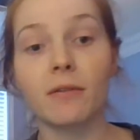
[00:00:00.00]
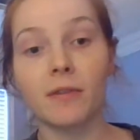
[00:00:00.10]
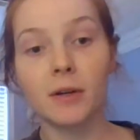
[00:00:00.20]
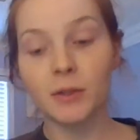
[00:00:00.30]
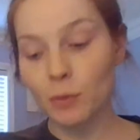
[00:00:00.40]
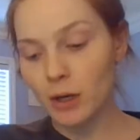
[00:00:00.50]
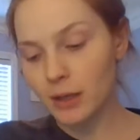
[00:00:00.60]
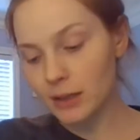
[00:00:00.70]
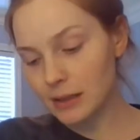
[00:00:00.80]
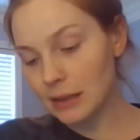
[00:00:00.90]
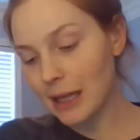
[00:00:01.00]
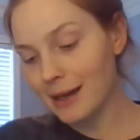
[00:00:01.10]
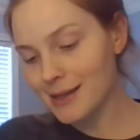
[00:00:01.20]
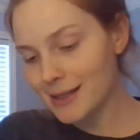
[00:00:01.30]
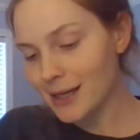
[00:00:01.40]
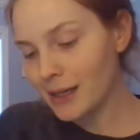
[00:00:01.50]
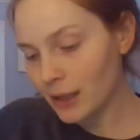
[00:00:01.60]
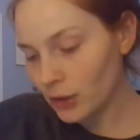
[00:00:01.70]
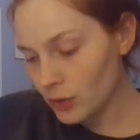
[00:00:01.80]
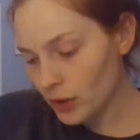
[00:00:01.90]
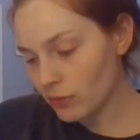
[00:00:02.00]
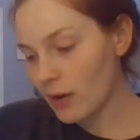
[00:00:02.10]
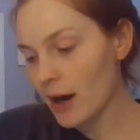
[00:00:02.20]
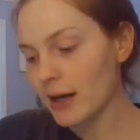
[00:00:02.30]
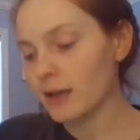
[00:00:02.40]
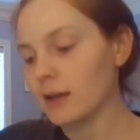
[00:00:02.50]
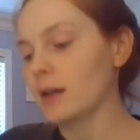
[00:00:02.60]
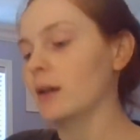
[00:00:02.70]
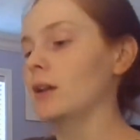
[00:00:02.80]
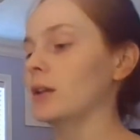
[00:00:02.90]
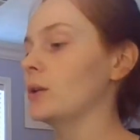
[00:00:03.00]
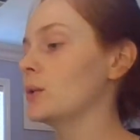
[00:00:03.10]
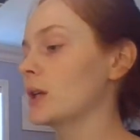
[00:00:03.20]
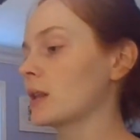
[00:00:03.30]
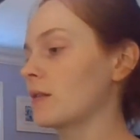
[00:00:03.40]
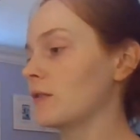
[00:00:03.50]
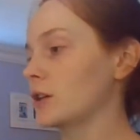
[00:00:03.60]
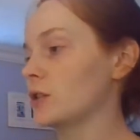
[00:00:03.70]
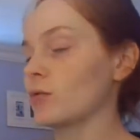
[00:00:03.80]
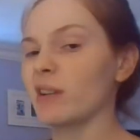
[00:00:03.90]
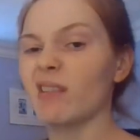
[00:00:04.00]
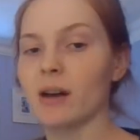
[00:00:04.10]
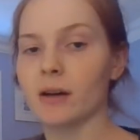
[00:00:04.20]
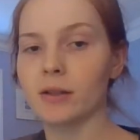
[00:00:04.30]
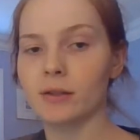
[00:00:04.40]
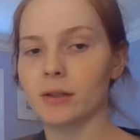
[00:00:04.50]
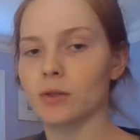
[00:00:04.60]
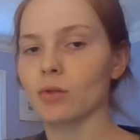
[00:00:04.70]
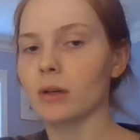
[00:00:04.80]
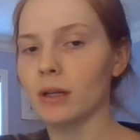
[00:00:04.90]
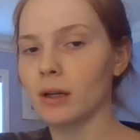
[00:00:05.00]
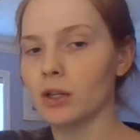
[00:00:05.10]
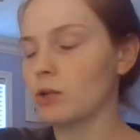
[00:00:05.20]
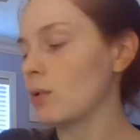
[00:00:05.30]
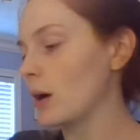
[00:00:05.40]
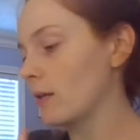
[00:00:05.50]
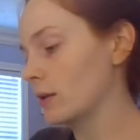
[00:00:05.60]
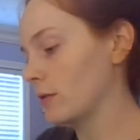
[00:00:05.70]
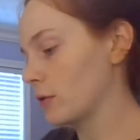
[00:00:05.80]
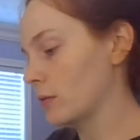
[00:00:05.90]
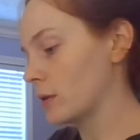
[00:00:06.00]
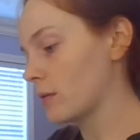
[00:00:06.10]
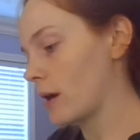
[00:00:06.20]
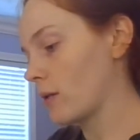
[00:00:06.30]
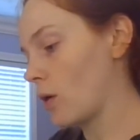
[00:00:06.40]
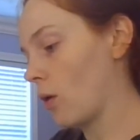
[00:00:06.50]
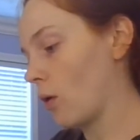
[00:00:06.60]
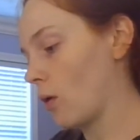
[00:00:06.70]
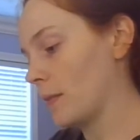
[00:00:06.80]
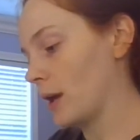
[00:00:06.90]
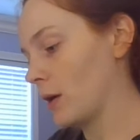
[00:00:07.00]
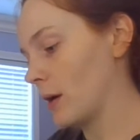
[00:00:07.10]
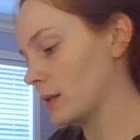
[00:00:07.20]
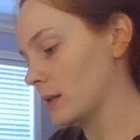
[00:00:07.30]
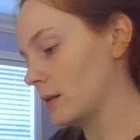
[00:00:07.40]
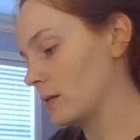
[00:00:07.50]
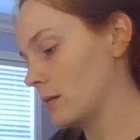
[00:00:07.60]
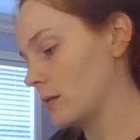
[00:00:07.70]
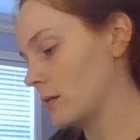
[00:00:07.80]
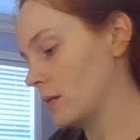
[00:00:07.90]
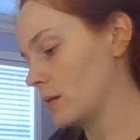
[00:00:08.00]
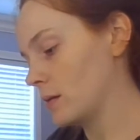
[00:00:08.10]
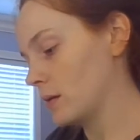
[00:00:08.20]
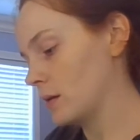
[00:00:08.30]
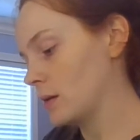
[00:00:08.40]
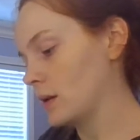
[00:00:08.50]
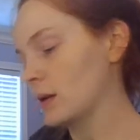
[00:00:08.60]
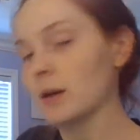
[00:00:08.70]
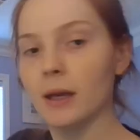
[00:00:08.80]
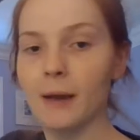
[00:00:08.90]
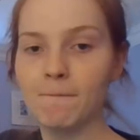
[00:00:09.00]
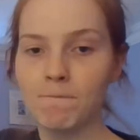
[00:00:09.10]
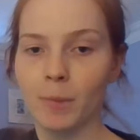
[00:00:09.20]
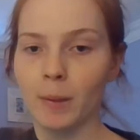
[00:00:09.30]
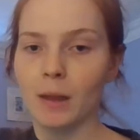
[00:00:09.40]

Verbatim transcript: the first one is glycine, and you just write it using the first three letters to shorten it because you won't have enough room to write the whole amino acid. Okay,